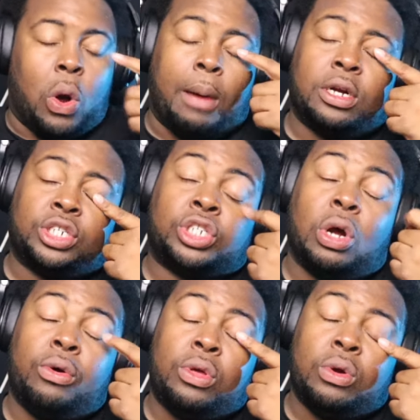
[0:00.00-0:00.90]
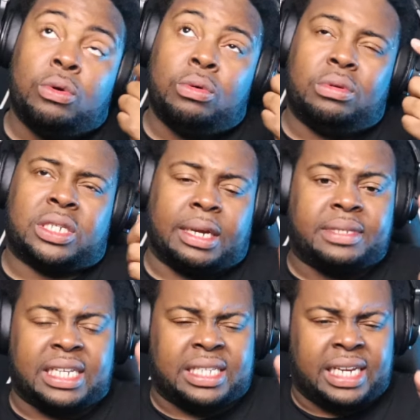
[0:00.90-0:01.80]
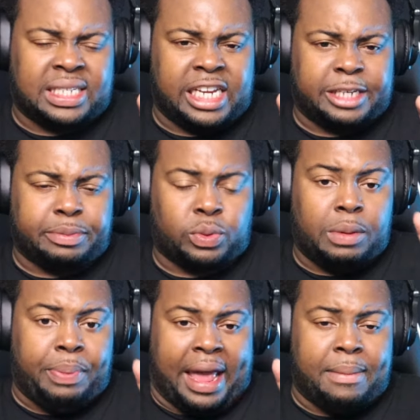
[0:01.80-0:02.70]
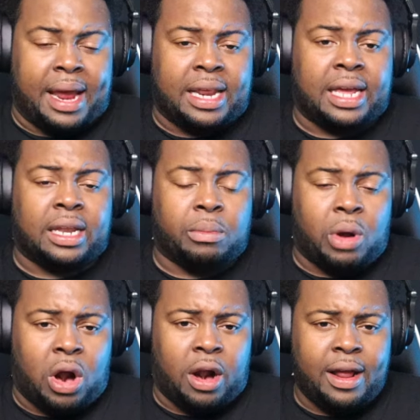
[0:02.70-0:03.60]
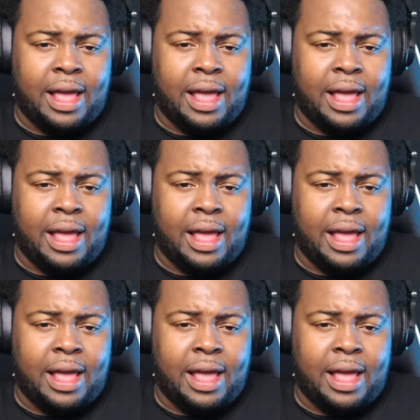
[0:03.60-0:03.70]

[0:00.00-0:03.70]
I'm going to show you some statistics between Peyton Manning and Lamar,